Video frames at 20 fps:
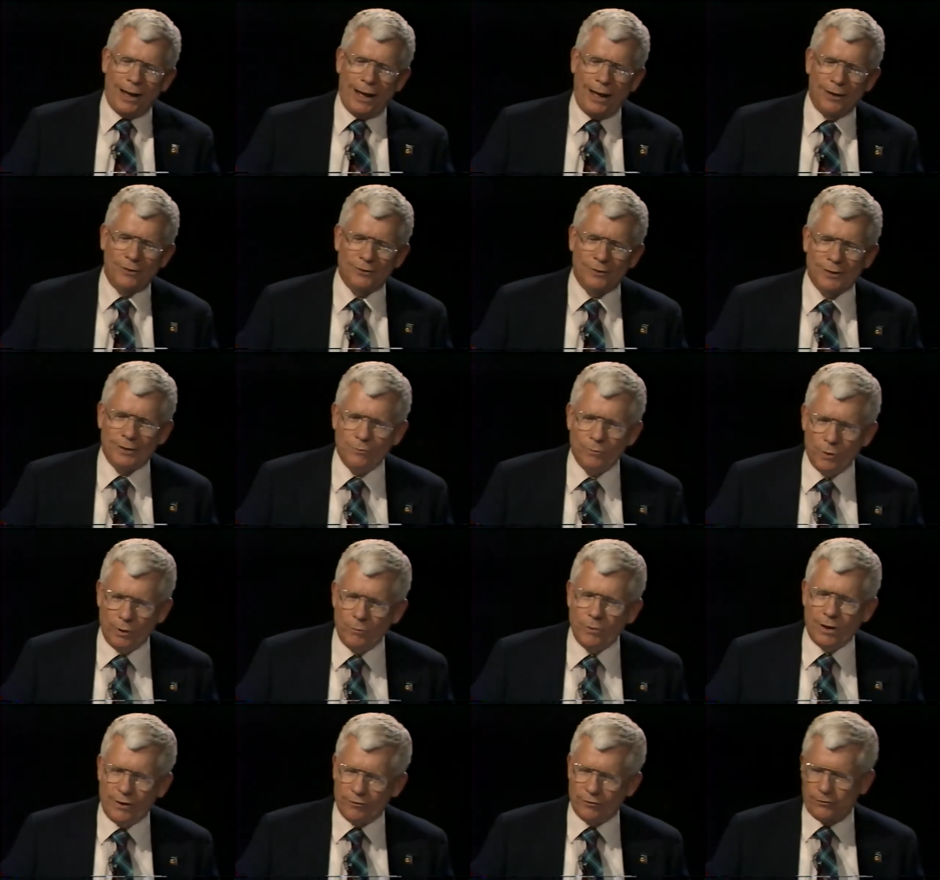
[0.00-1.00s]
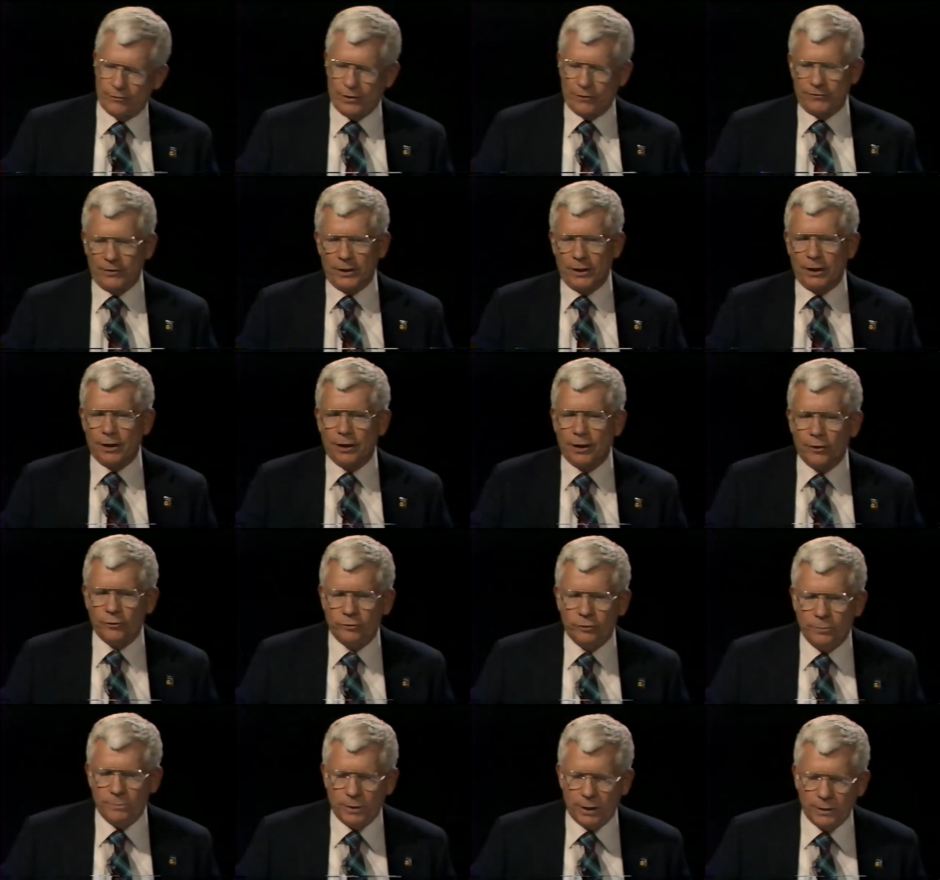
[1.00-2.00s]
Actually, we have a fairly
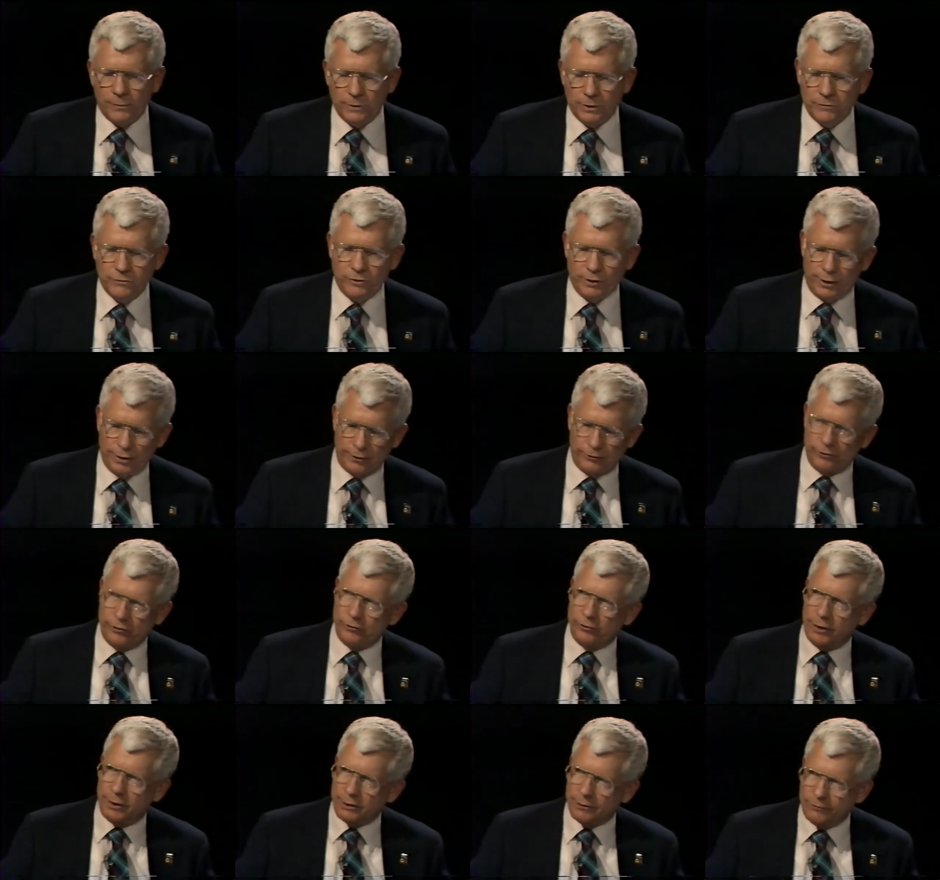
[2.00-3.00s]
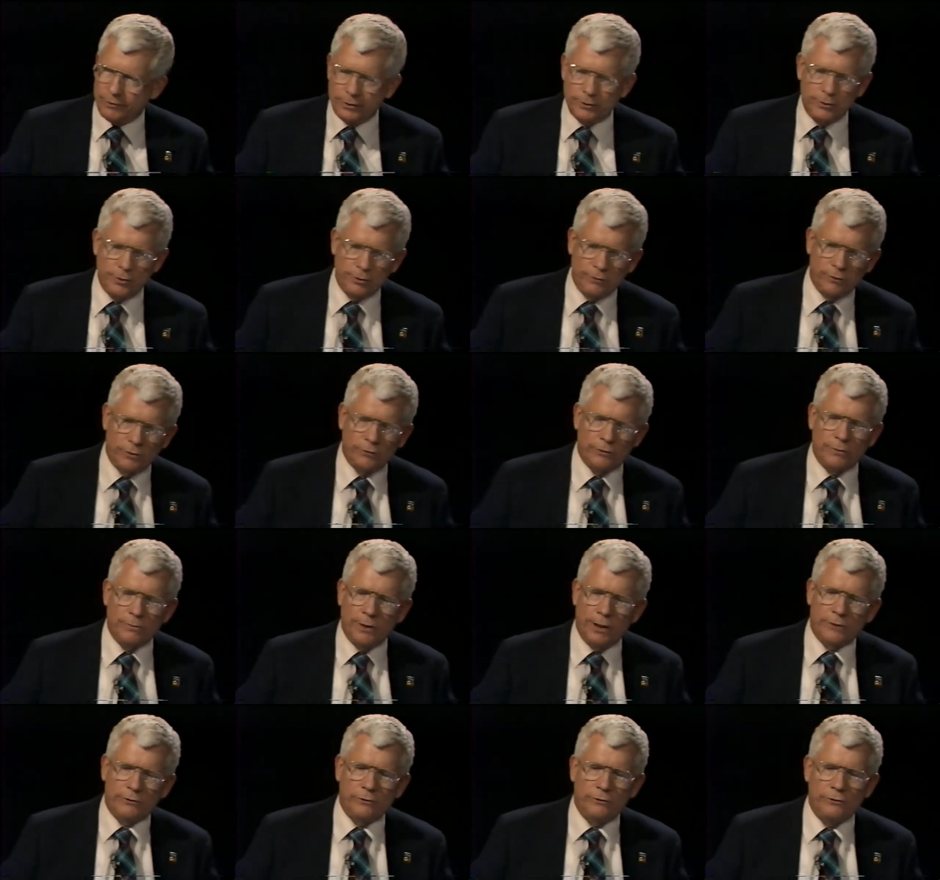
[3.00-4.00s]
large department of geology and geography at the University of
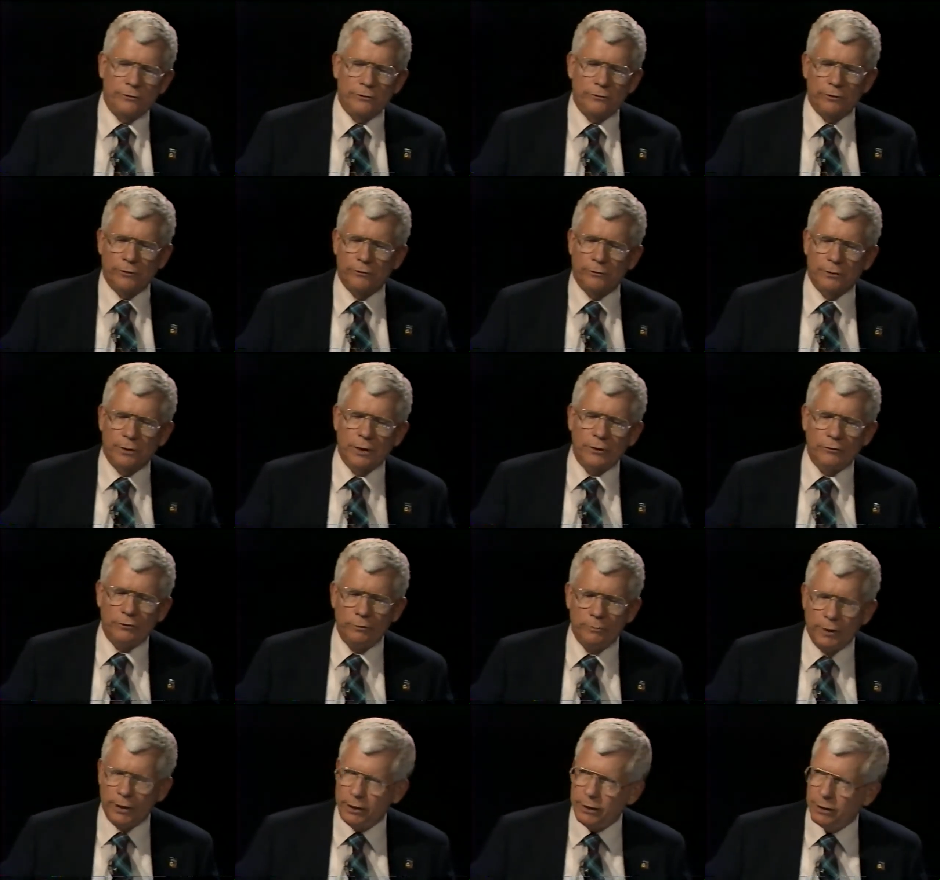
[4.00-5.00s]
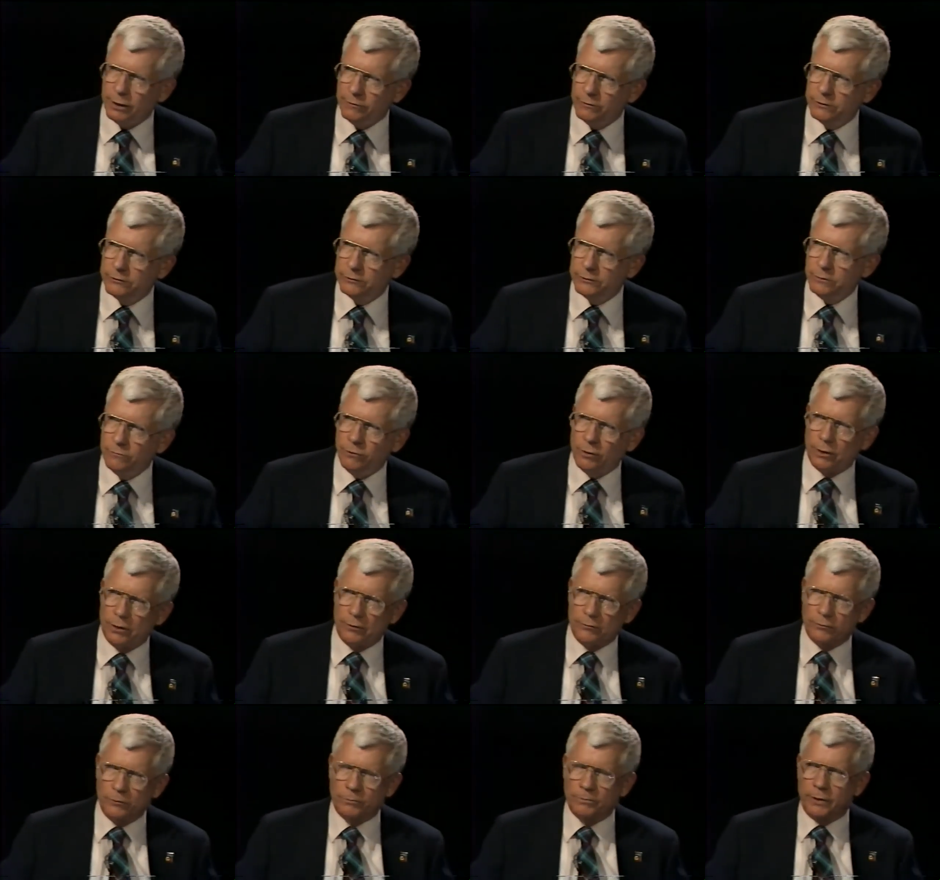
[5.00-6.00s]
Massachusetts. There aren't too many of us
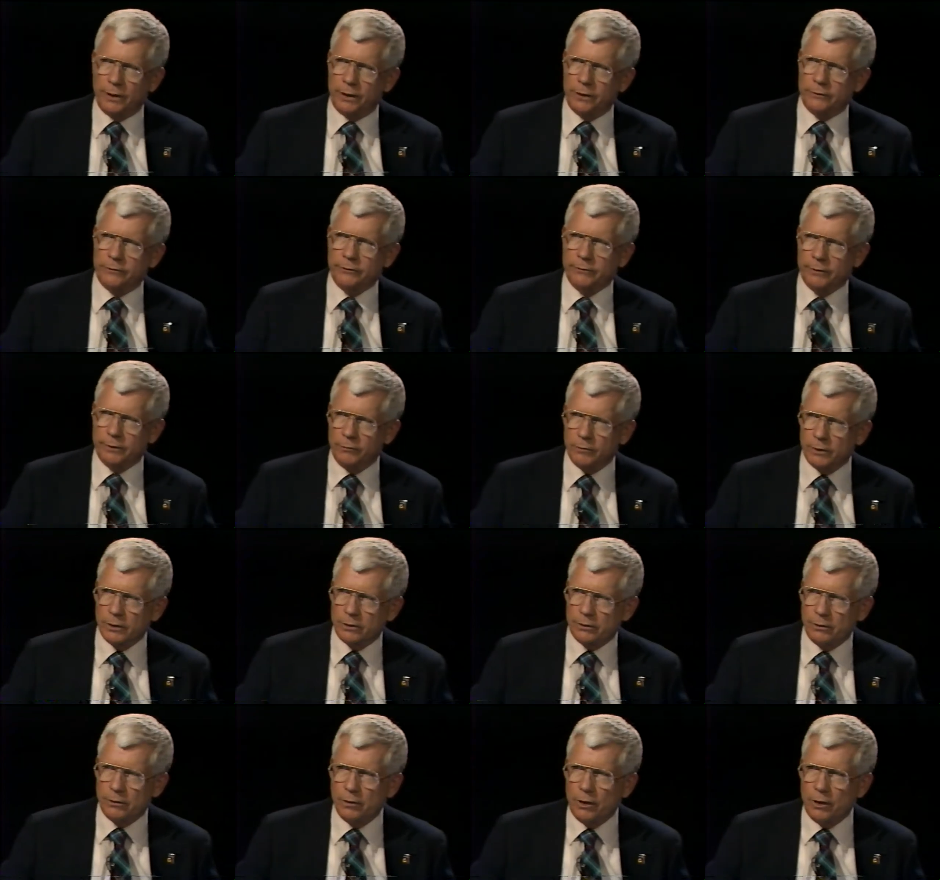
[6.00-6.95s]
involved with planetary work.